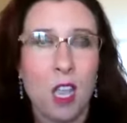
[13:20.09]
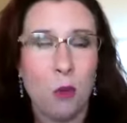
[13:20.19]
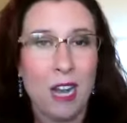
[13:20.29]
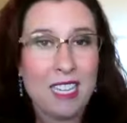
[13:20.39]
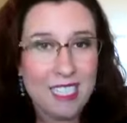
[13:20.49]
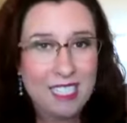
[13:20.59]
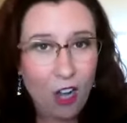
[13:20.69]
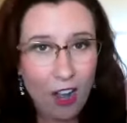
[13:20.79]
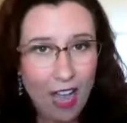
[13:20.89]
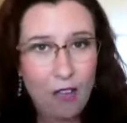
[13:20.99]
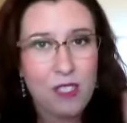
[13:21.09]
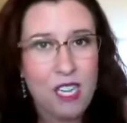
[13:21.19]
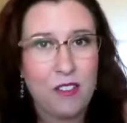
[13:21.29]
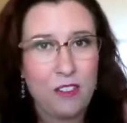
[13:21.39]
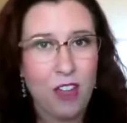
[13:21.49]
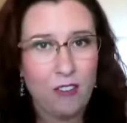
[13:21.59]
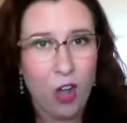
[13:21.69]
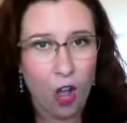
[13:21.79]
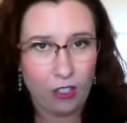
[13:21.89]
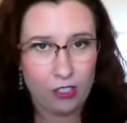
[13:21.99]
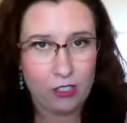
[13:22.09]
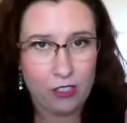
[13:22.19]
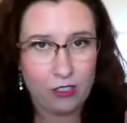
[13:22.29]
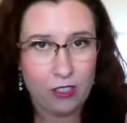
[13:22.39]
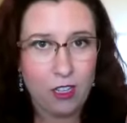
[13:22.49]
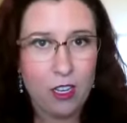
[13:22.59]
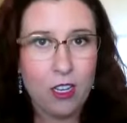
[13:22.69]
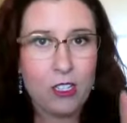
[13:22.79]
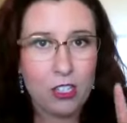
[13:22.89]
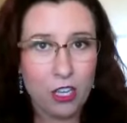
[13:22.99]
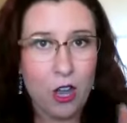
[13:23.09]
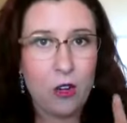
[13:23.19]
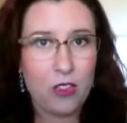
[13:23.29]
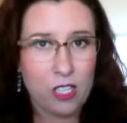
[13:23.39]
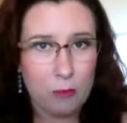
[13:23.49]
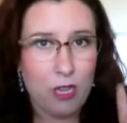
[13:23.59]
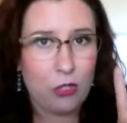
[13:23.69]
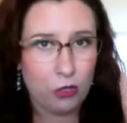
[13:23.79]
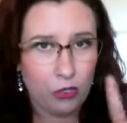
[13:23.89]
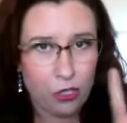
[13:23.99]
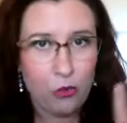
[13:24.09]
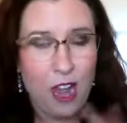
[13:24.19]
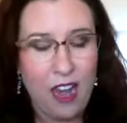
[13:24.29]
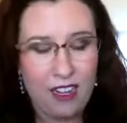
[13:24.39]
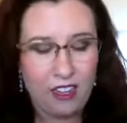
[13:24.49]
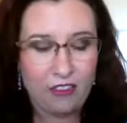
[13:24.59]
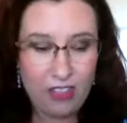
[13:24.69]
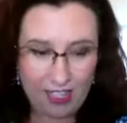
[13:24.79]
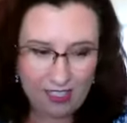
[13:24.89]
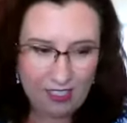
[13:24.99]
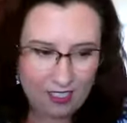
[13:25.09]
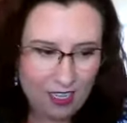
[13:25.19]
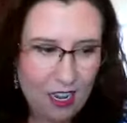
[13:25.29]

when I did not have $75 to go to this special two night event,